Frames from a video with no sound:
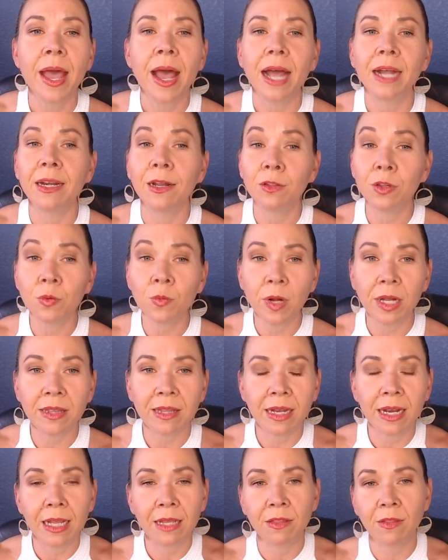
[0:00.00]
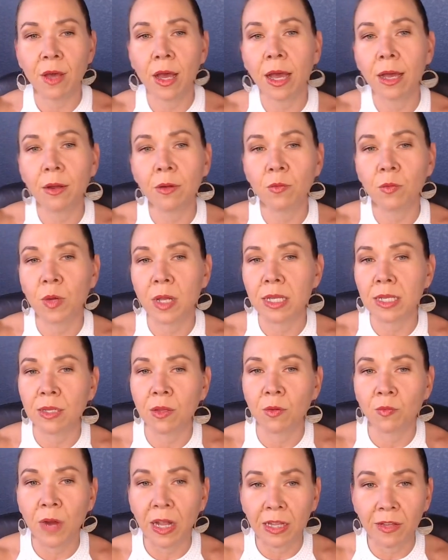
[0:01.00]
Another one that I thought was
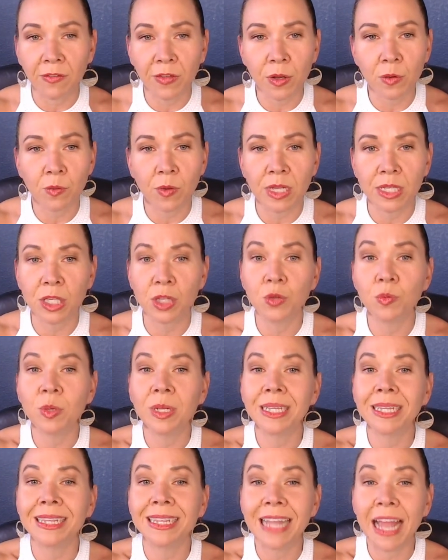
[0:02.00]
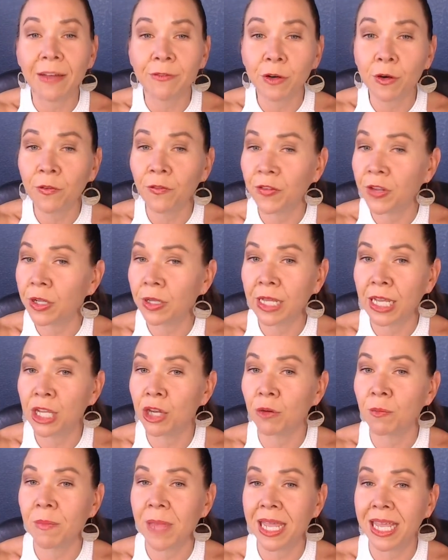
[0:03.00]
relevant was you will never feel like
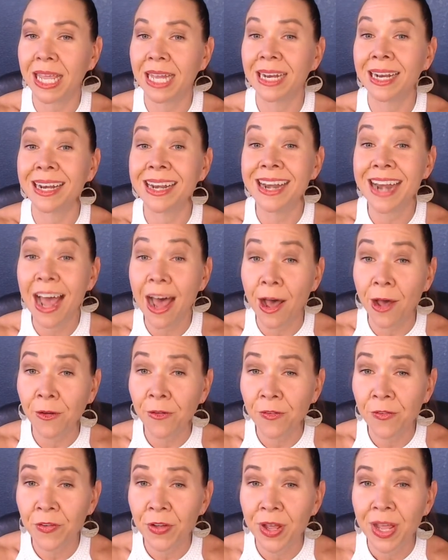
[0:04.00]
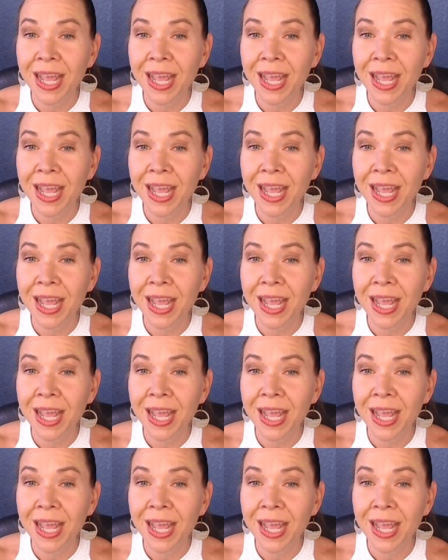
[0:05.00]
you're making enough